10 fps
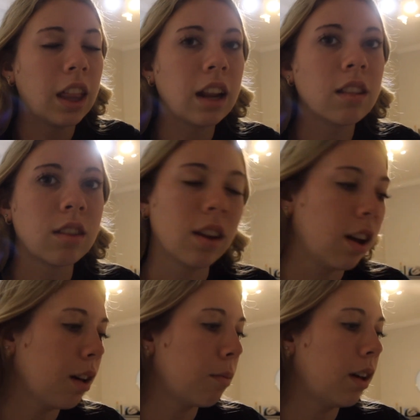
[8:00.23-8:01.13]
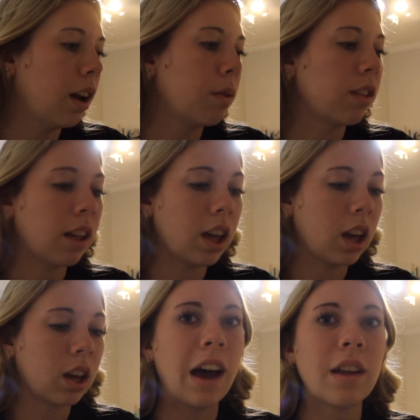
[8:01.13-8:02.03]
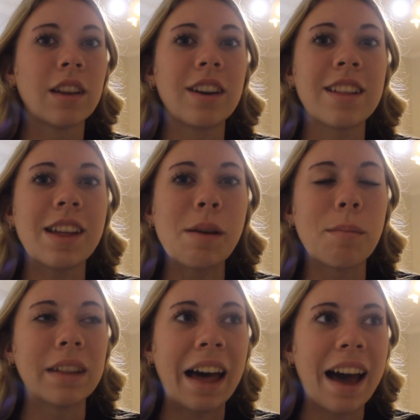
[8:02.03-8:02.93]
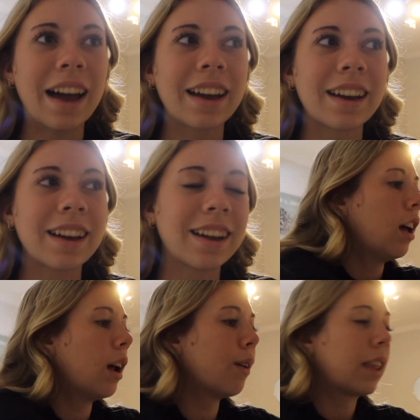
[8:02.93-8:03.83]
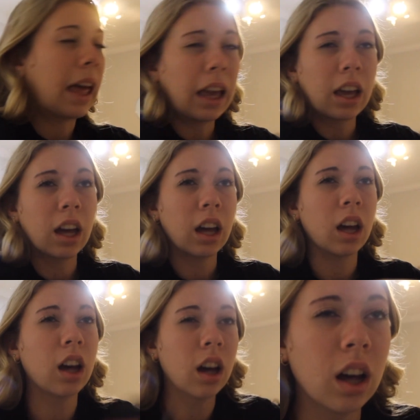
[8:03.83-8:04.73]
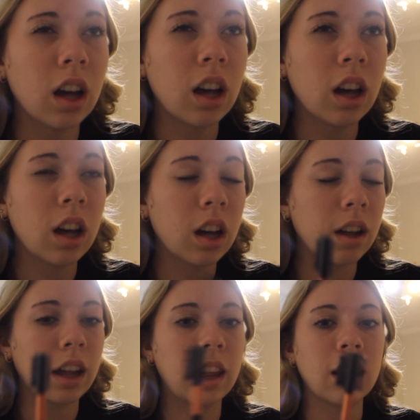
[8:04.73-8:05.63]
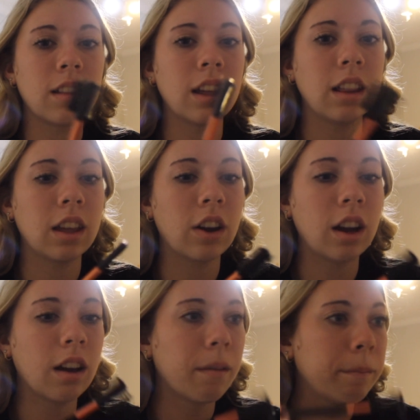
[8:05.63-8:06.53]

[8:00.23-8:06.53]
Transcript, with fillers: then I stood up and I was like, I was literally seeing black. I was like, uh, I can't see anything right now.